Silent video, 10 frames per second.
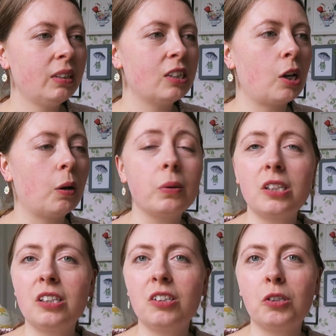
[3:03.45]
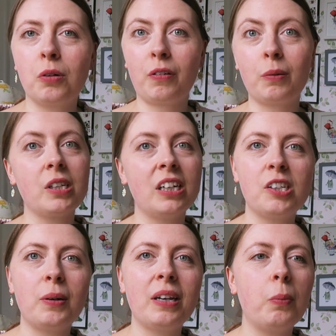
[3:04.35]
so I wasn't sure if I was gonna
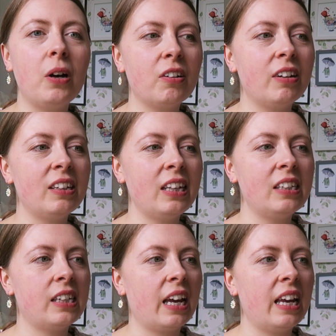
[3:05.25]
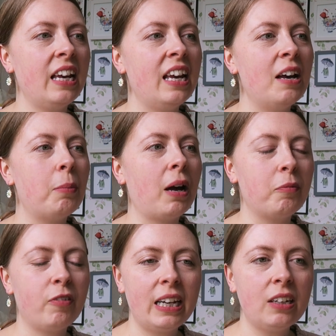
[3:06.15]
do any work or anything today, but
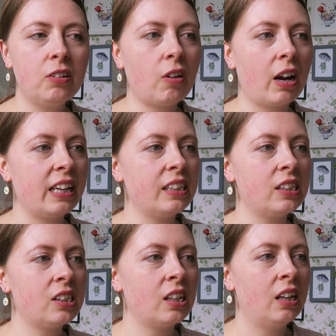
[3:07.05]
I'm feeling alright.